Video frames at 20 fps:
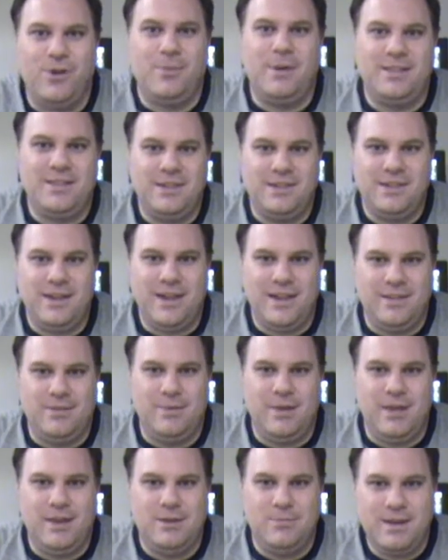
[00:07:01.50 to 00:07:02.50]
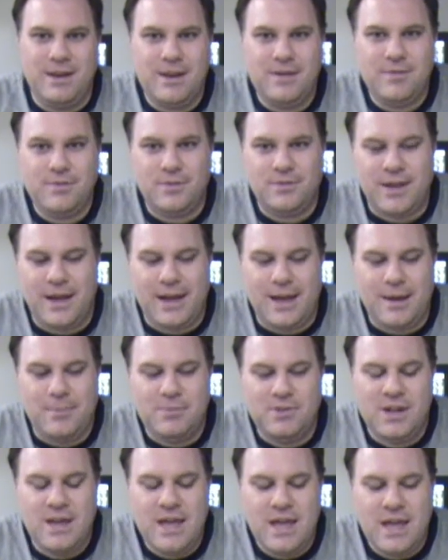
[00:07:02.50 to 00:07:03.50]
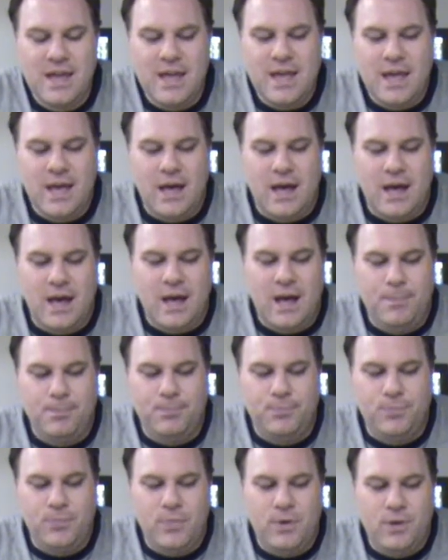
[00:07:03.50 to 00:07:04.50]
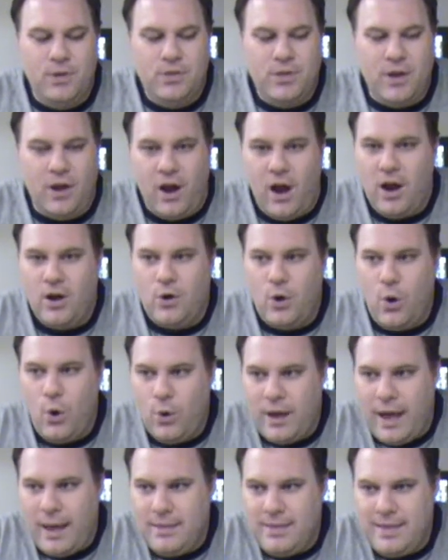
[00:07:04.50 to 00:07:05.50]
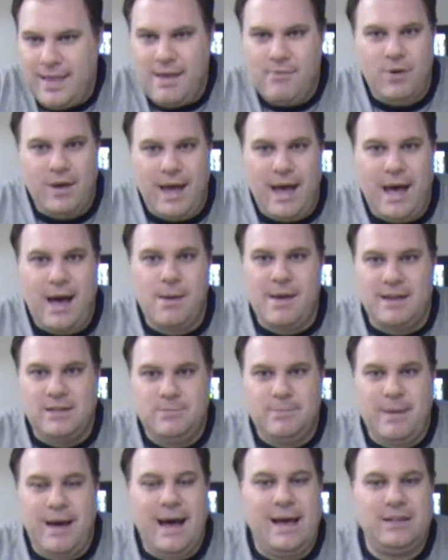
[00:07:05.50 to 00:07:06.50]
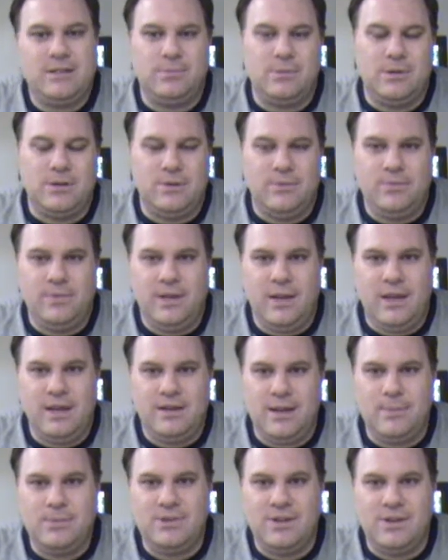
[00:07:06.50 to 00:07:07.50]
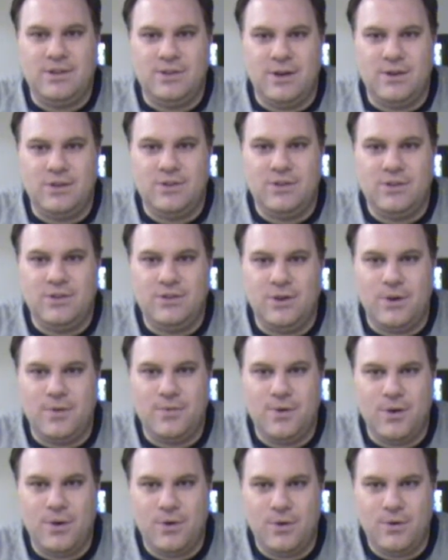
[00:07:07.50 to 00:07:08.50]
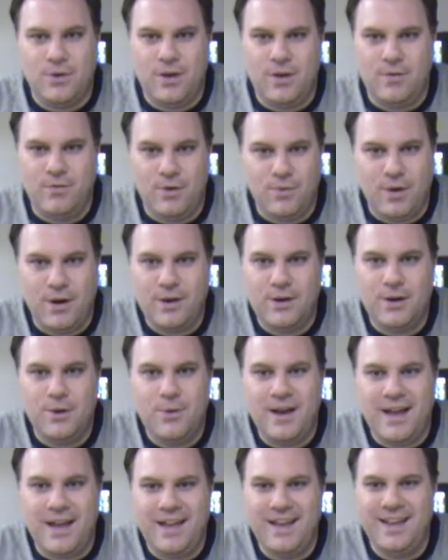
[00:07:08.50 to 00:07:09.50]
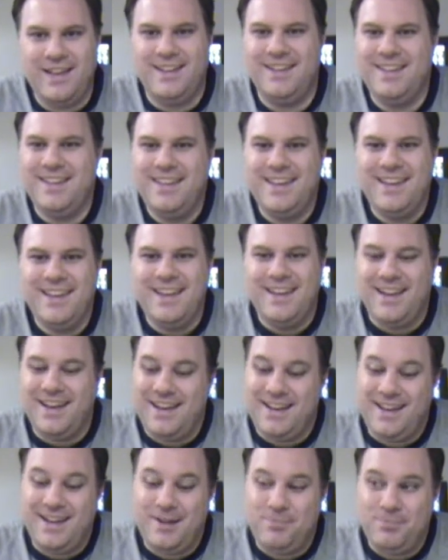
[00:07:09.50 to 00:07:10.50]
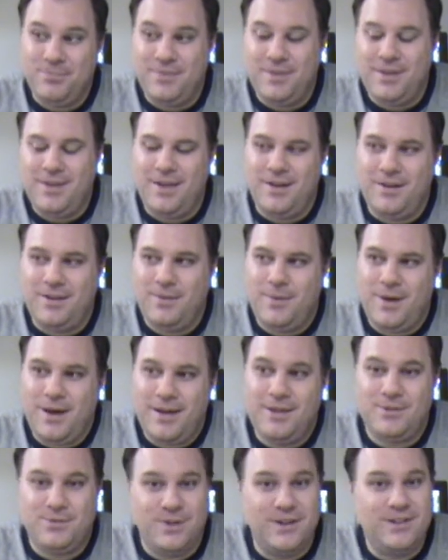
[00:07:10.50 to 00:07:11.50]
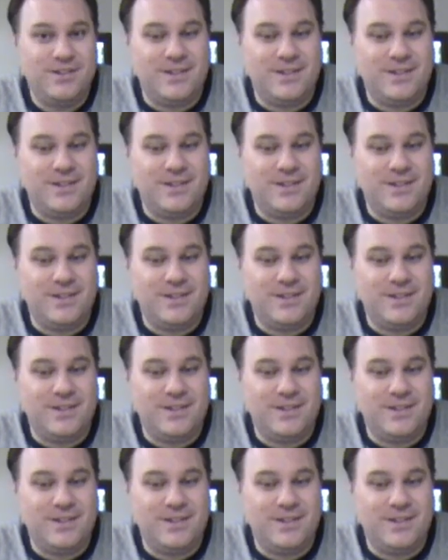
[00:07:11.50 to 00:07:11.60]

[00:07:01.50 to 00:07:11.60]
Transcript: have radar or anything else like that working for them at this in the medieval times, there are no naval combats possible in deep sea zones. So if you're running away,